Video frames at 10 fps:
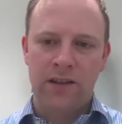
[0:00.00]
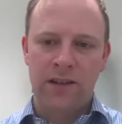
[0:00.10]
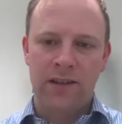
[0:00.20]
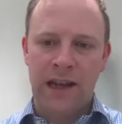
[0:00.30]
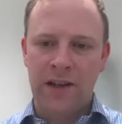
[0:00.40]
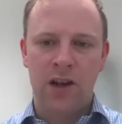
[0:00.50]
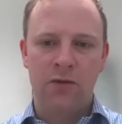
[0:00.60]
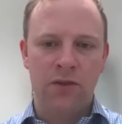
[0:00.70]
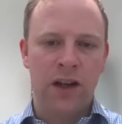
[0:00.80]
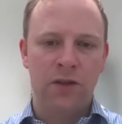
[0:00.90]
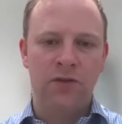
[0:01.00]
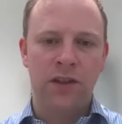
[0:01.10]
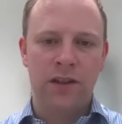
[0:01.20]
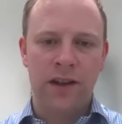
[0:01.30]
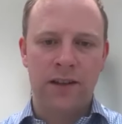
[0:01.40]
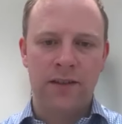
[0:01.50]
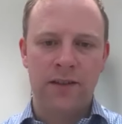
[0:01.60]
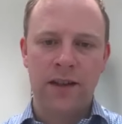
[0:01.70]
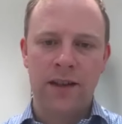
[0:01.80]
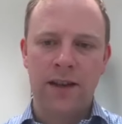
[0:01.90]
just standalone diagnostic
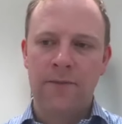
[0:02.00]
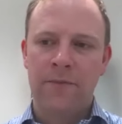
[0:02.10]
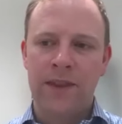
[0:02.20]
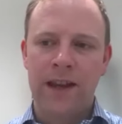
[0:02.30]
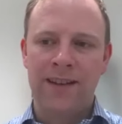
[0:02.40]
tests. That